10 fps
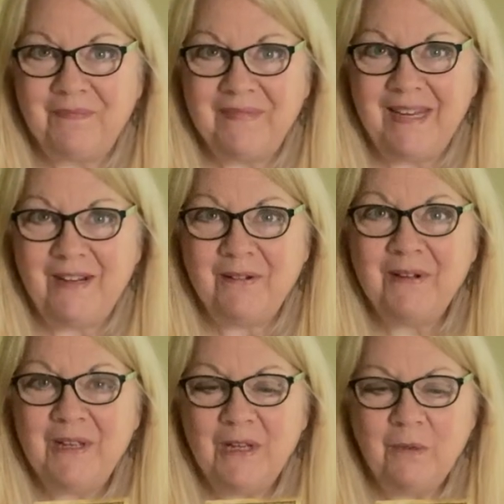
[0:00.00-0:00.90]
You know,
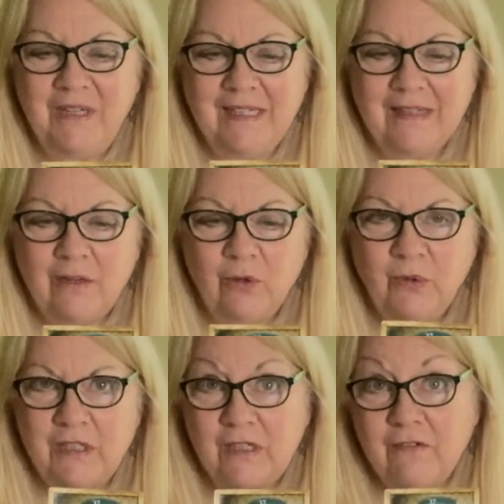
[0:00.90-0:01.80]
when you get that
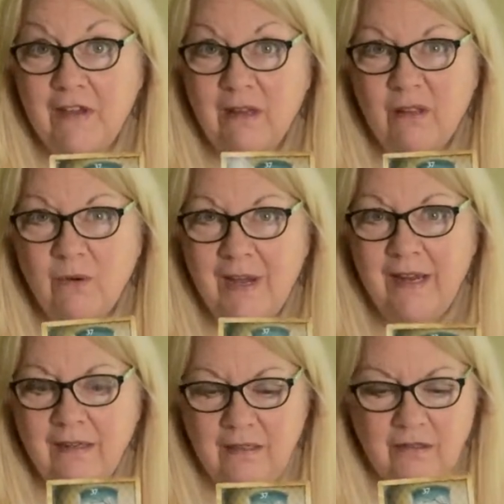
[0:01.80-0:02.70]
old stuff out of the
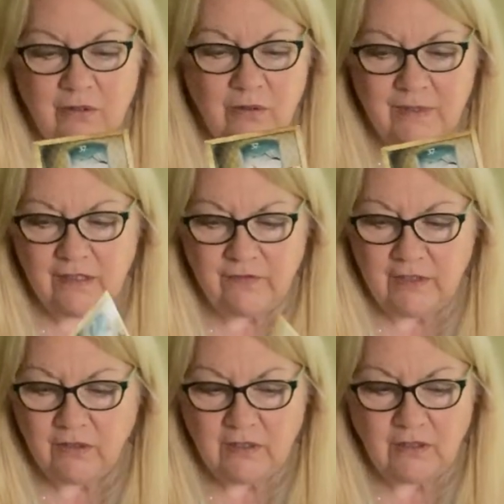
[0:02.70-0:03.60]
way, you know, it always
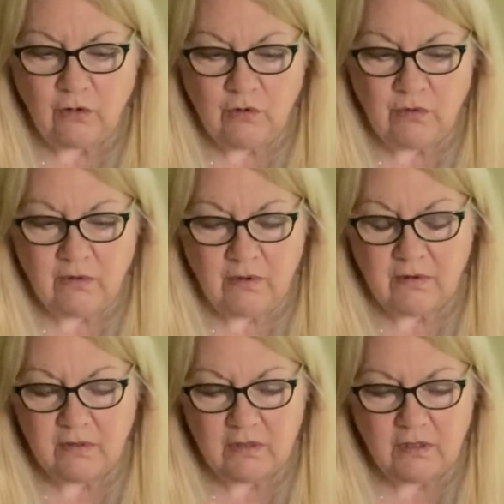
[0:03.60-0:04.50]
feels so
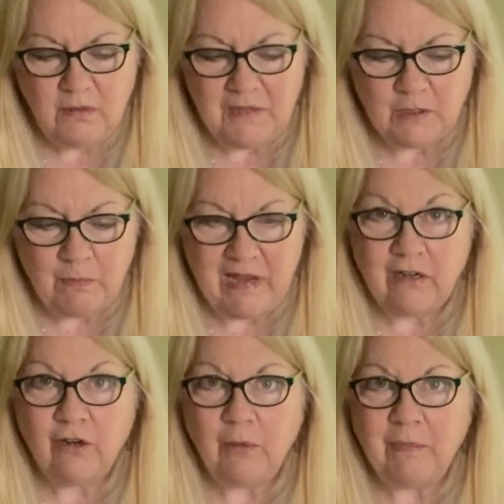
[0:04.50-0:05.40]
so much
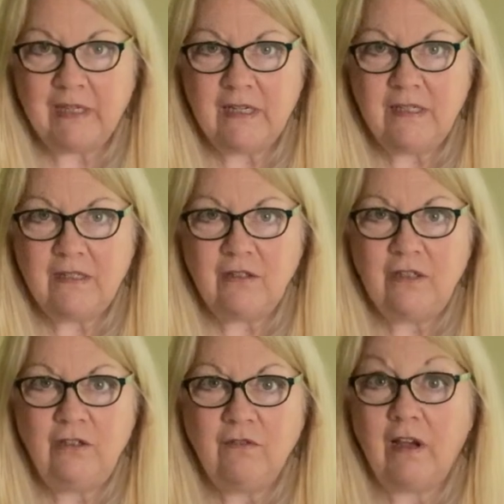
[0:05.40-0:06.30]
better because
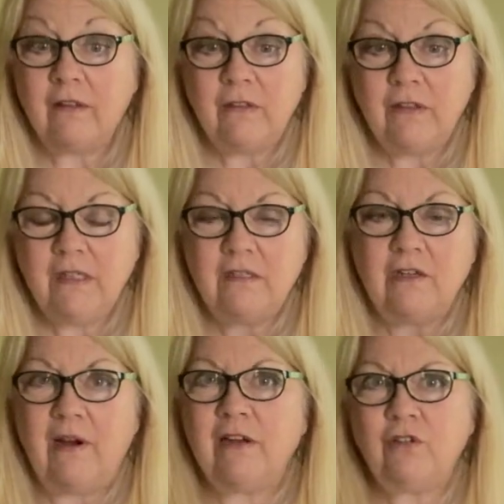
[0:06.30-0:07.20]
then you've got the things
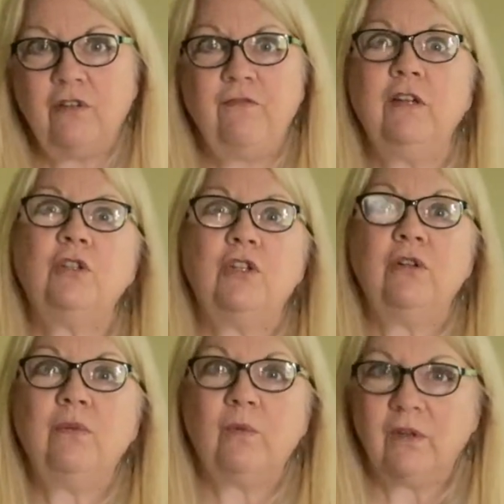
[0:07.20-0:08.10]
that are actually
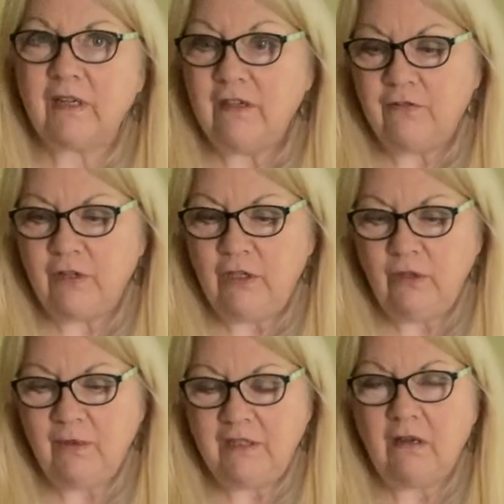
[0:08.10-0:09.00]
functional and working for
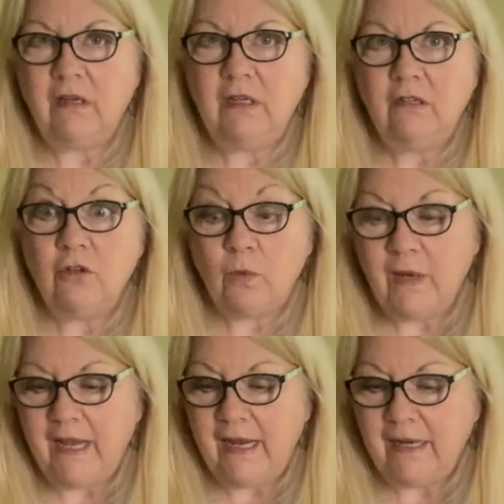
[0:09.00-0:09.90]
you and not in your
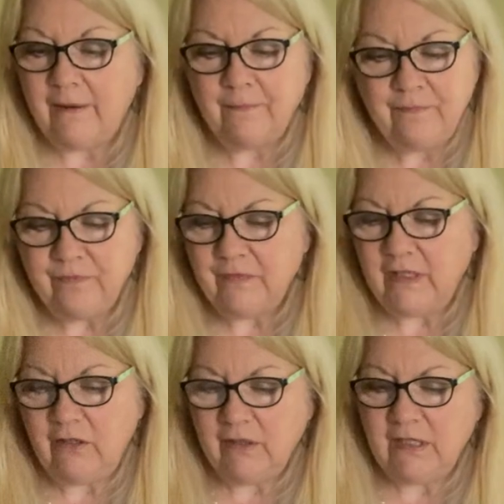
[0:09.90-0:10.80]
way.
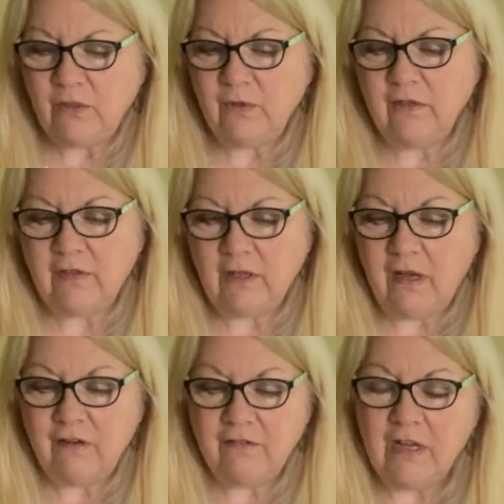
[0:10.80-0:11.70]
You know, it gets rid of a
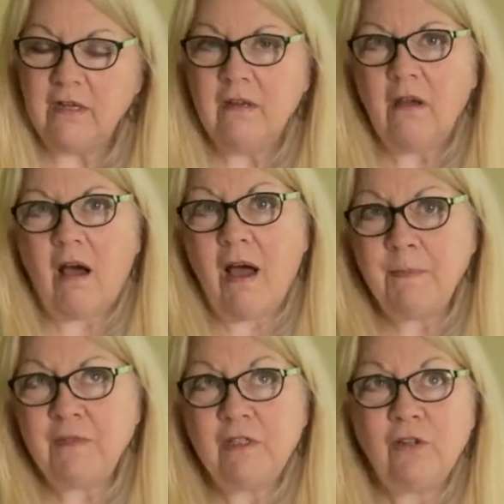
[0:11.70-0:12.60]
lot of
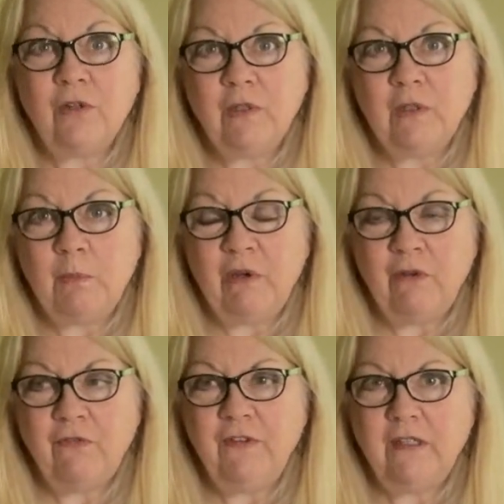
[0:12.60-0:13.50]
obstacles
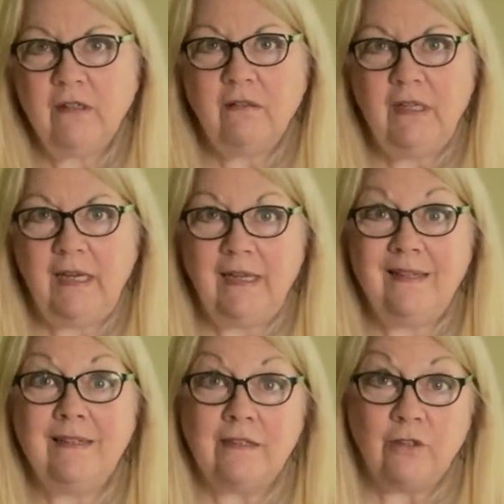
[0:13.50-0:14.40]
both physically
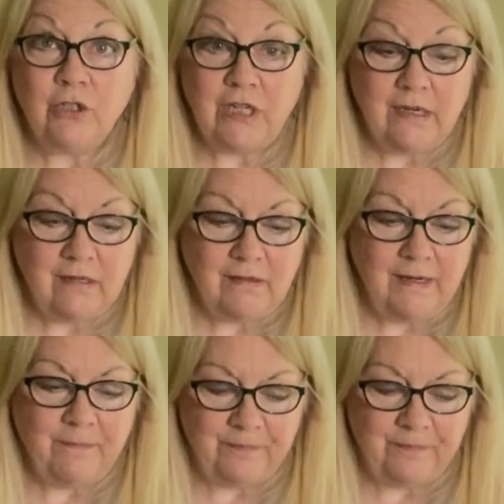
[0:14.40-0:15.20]
and energetically.